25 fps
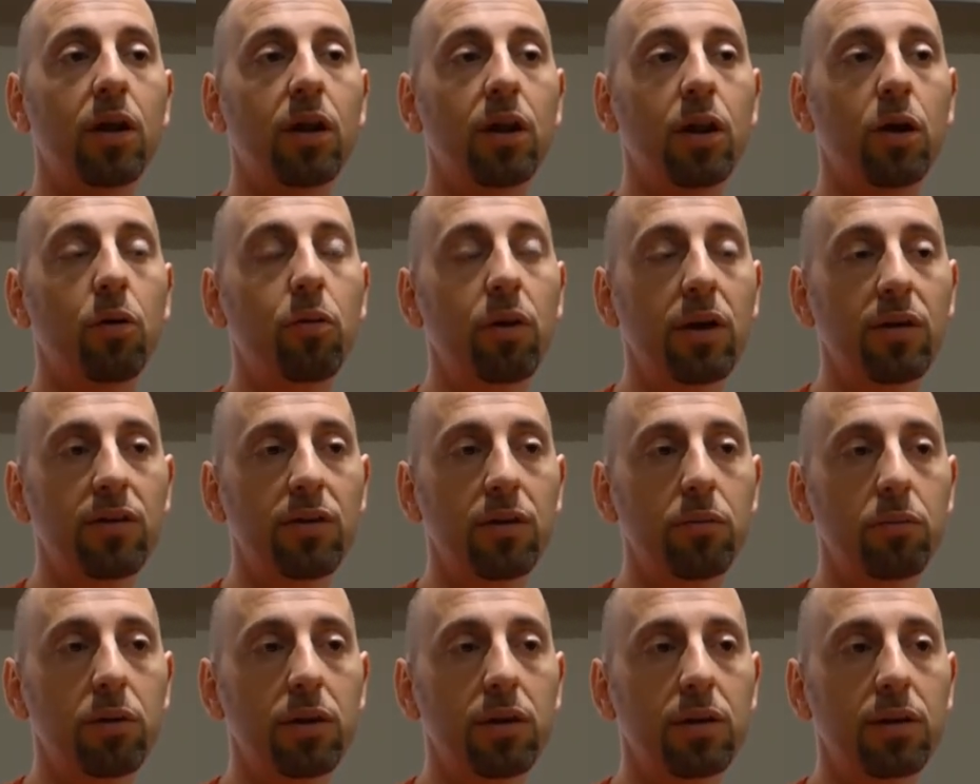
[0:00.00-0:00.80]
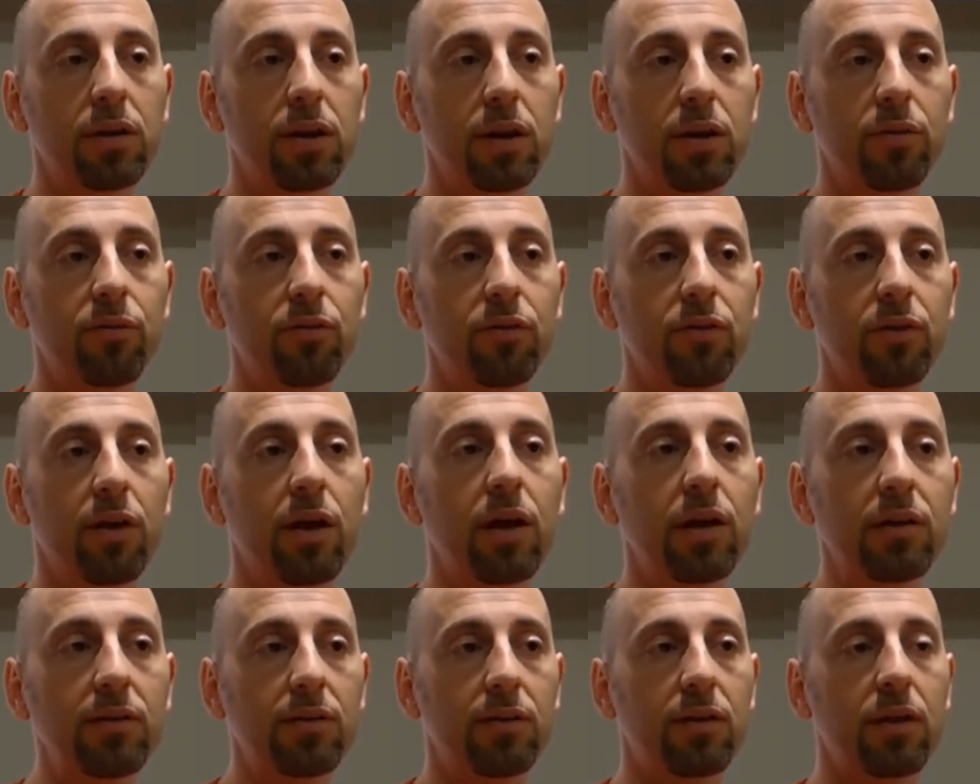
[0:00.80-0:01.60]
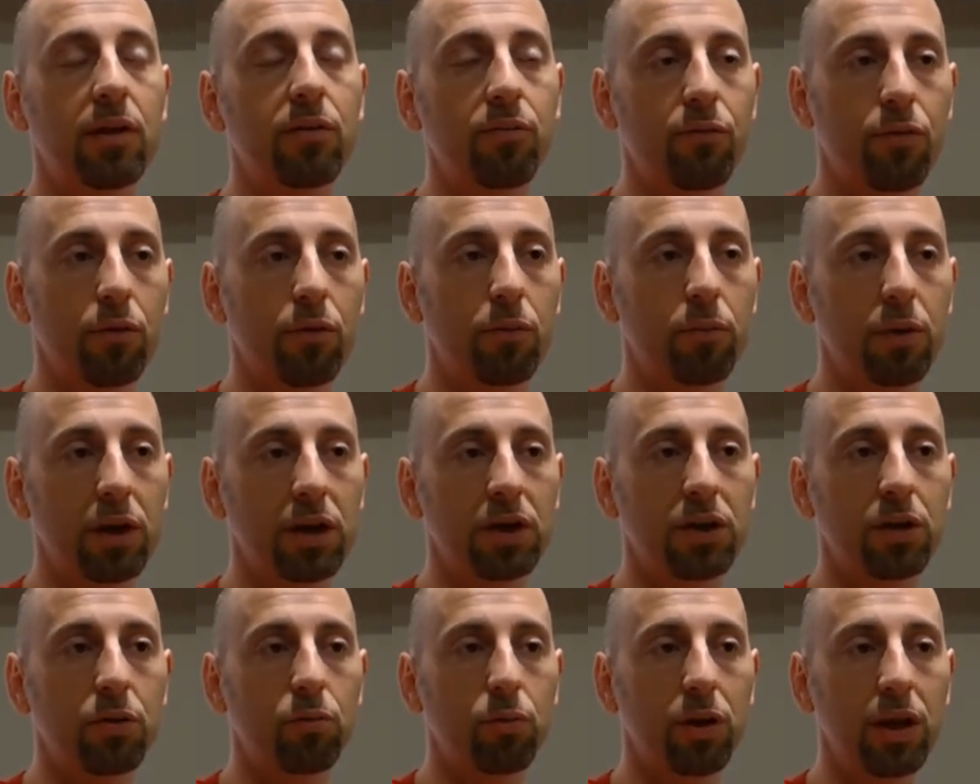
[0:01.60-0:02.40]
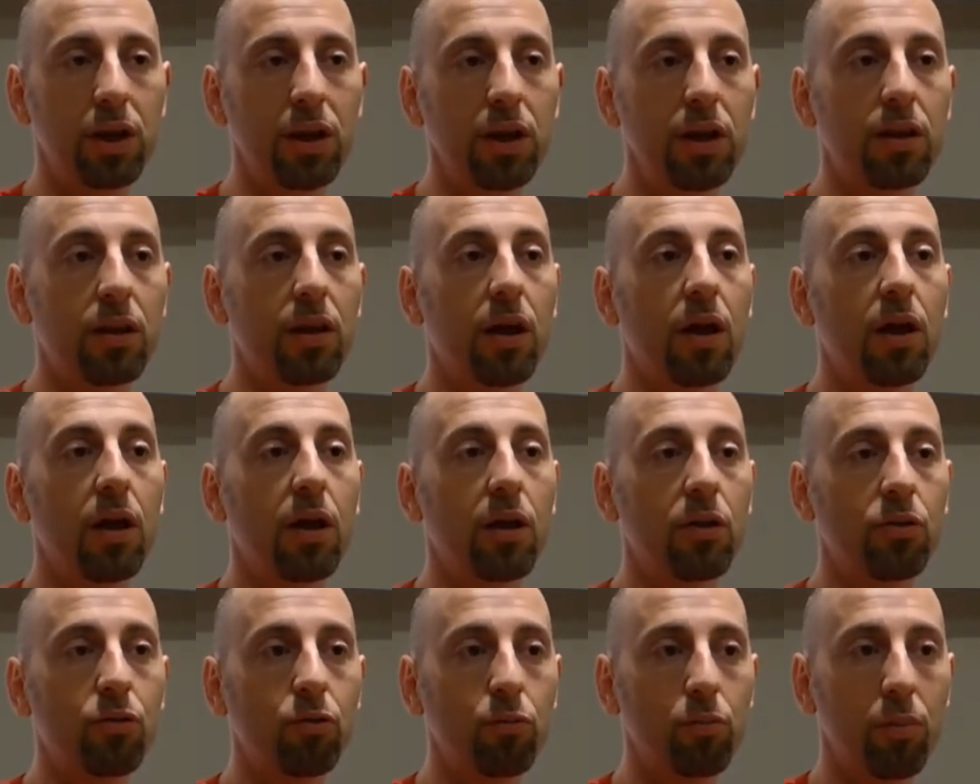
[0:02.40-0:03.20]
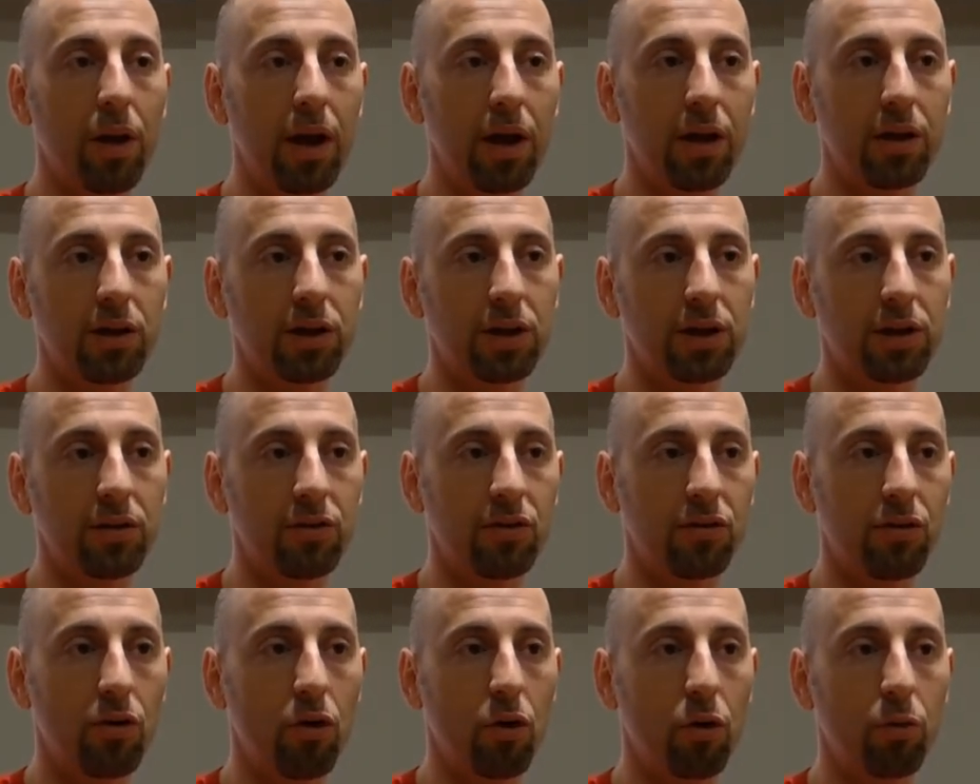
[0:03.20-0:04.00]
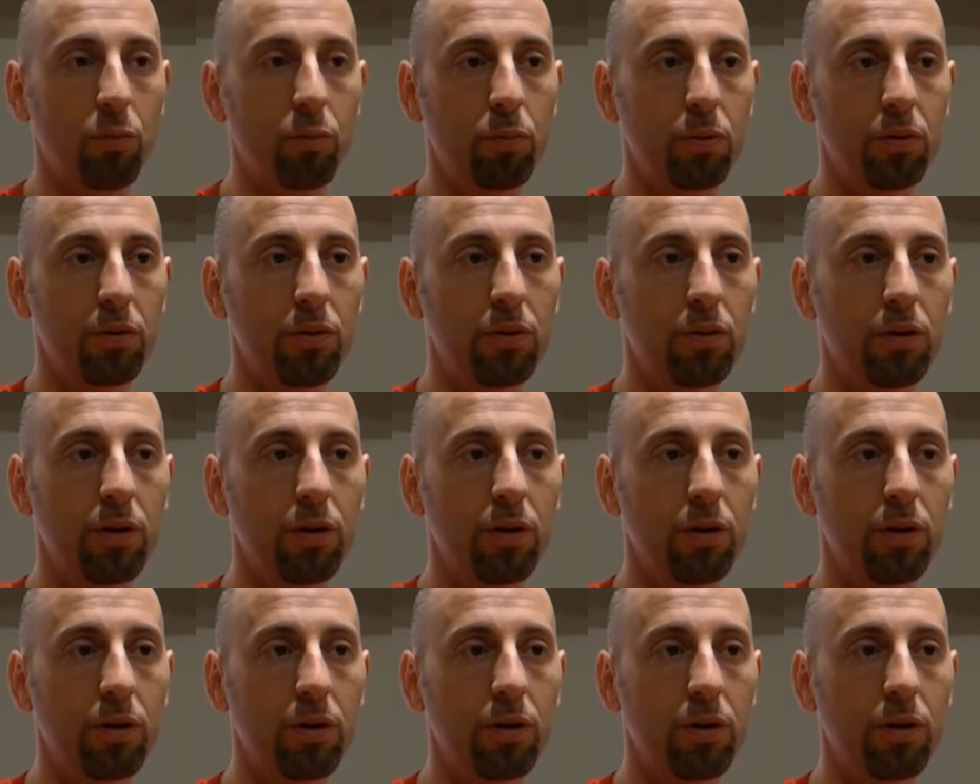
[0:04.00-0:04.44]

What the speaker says: no estimate gives us the information we need to manage the scope.